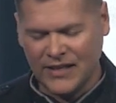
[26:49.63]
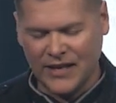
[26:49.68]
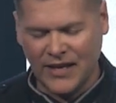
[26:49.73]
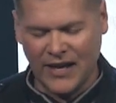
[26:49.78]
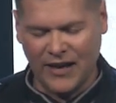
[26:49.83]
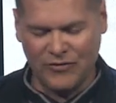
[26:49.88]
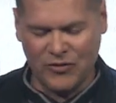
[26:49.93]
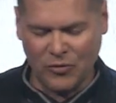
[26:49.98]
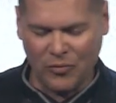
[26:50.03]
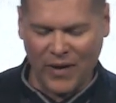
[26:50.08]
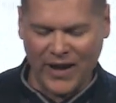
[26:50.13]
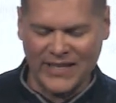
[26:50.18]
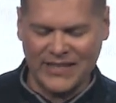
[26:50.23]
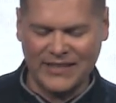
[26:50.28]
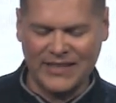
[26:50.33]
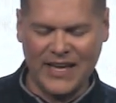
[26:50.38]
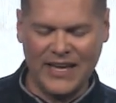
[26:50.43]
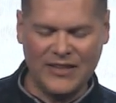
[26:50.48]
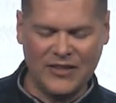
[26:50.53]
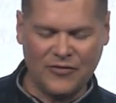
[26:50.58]
of the right
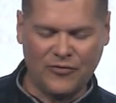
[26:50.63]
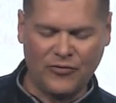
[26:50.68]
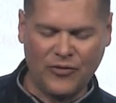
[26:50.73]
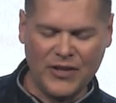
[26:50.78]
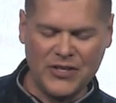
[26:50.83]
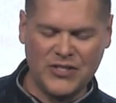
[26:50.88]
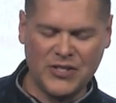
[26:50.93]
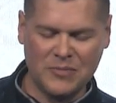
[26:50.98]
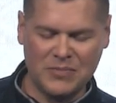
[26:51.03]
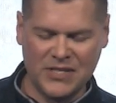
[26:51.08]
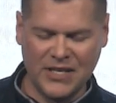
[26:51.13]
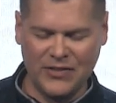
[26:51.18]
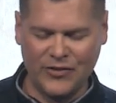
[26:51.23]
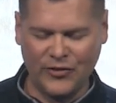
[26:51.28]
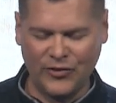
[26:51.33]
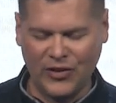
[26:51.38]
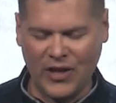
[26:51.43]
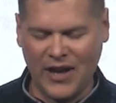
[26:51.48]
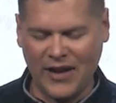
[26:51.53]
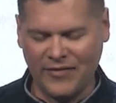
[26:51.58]
day, the friendships in
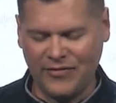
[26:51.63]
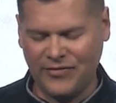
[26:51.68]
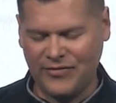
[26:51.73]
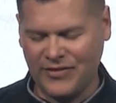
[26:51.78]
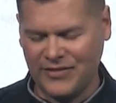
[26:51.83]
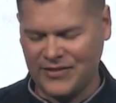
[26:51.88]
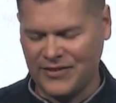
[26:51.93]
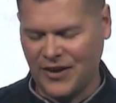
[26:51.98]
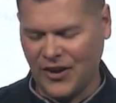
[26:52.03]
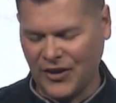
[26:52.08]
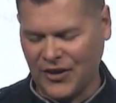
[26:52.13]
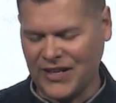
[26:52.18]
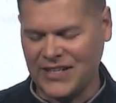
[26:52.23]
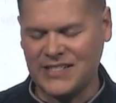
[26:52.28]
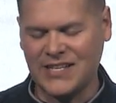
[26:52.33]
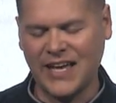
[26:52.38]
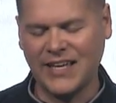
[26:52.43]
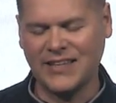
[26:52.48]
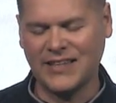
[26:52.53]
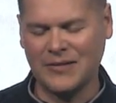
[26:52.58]
their life are going to
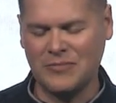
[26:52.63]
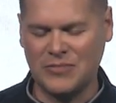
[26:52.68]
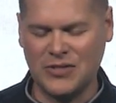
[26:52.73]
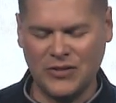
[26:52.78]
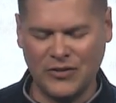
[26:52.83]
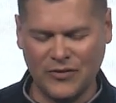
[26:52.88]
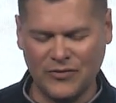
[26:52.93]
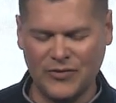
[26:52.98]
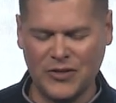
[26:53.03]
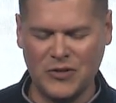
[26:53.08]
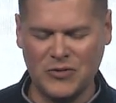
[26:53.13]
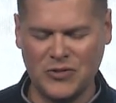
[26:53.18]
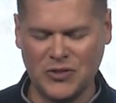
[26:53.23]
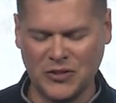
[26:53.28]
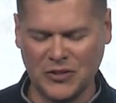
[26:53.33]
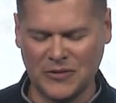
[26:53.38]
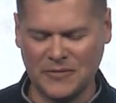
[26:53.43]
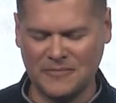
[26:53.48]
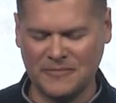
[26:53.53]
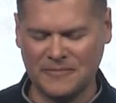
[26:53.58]
take them to their
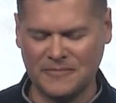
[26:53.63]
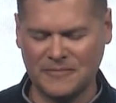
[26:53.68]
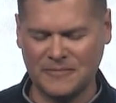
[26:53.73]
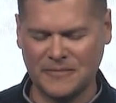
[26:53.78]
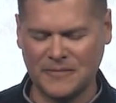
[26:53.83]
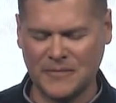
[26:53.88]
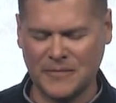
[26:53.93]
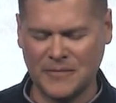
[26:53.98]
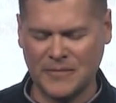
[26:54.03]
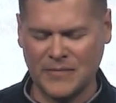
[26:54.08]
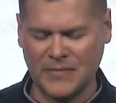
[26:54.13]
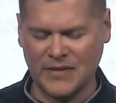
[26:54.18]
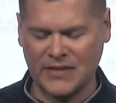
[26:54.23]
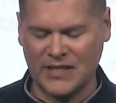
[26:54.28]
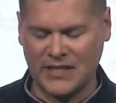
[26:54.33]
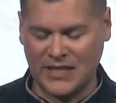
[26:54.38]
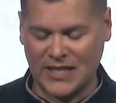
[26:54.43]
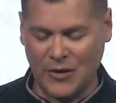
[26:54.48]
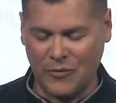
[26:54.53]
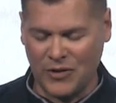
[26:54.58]
future.
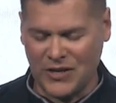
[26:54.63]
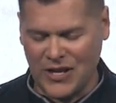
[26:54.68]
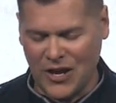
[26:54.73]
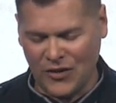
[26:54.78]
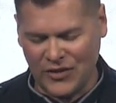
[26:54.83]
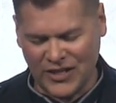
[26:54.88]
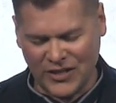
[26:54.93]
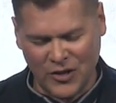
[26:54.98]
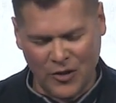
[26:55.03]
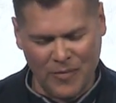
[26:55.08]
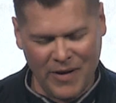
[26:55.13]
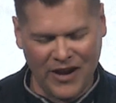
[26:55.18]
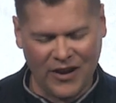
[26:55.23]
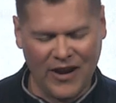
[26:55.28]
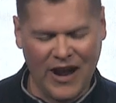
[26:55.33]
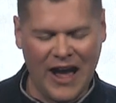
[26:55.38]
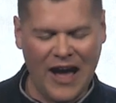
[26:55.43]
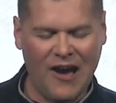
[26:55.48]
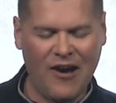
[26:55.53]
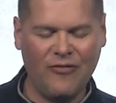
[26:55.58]
That they would know that no matter
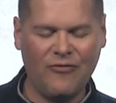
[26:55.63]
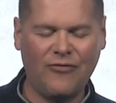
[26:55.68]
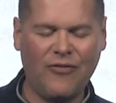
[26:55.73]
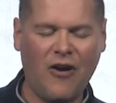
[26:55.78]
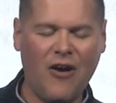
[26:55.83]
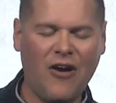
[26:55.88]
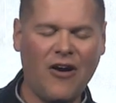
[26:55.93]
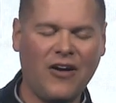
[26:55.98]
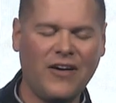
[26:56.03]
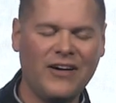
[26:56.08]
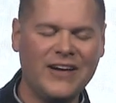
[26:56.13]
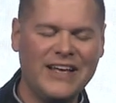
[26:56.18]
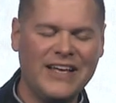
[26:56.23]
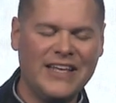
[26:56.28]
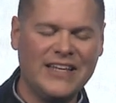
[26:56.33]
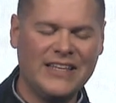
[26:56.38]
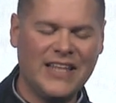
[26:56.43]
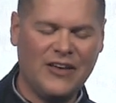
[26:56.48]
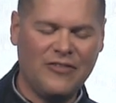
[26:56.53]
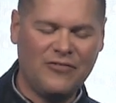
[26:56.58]
how far
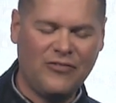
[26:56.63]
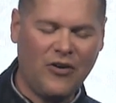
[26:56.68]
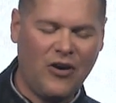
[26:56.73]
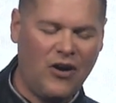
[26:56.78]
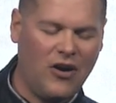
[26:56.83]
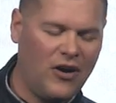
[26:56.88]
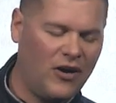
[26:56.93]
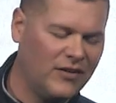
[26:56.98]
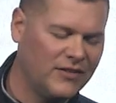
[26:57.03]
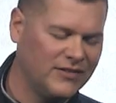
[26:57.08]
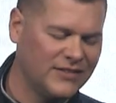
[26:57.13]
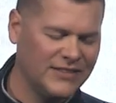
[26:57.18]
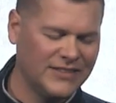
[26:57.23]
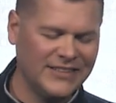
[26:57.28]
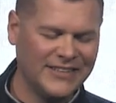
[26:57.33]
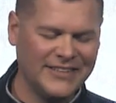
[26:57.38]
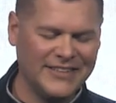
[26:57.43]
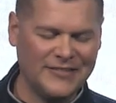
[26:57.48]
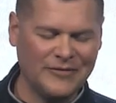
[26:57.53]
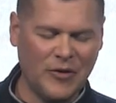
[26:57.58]
they fall,
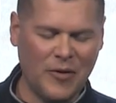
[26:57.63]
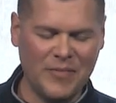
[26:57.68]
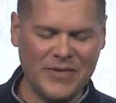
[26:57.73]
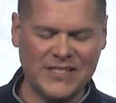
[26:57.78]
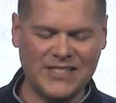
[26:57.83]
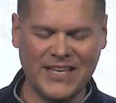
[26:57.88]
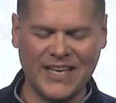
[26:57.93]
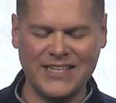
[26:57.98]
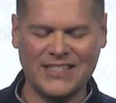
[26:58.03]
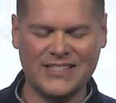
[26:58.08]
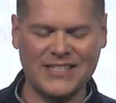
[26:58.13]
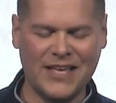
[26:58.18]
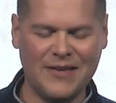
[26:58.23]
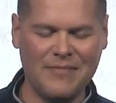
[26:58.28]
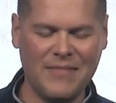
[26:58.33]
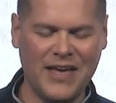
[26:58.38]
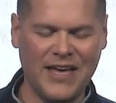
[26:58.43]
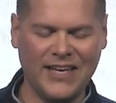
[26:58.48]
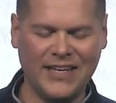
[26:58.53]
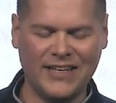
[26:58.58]
what mistakes they
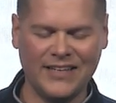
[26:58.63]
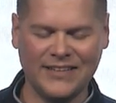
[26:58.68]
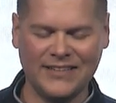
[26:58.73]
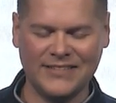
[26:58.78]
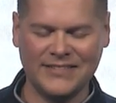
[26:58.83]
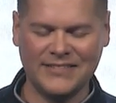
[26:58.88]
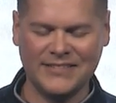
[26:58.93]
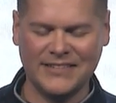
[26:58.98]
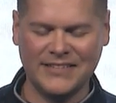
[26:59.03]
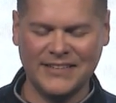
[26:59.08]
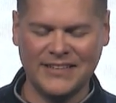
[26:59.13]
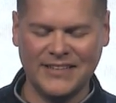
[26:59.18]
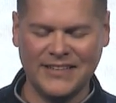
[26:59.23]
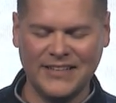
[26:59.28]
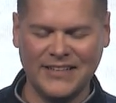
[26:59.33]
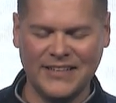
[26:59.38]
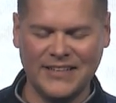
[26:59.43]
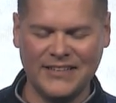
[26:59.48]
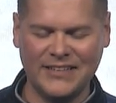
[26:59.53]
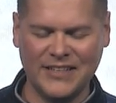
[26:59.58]
make,
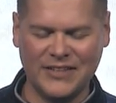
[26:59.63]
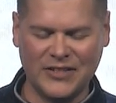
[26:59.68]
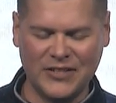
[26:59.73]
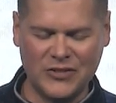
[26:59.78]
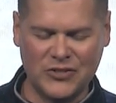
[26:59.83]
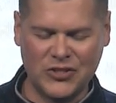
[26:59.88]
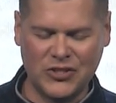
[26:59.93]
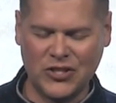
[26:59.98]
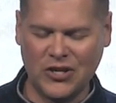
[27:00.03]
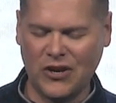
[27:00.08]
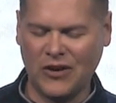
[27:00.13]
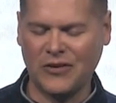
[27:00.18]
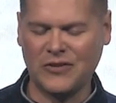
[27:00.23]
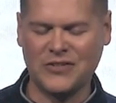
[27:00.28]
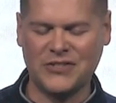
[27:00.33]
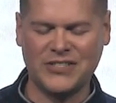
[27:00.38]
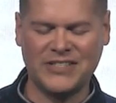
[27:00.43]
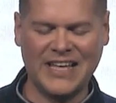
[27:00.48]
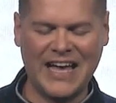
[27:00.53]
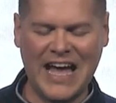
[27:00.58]
that the
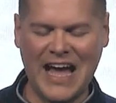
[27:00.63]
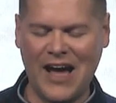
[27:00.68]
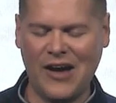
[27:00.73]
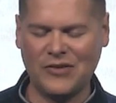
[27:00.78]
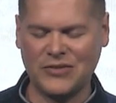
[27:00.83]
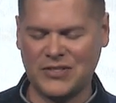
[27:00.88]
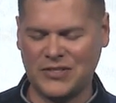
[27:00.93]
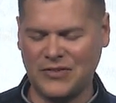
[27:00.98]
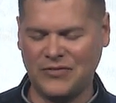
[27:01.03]
church, the house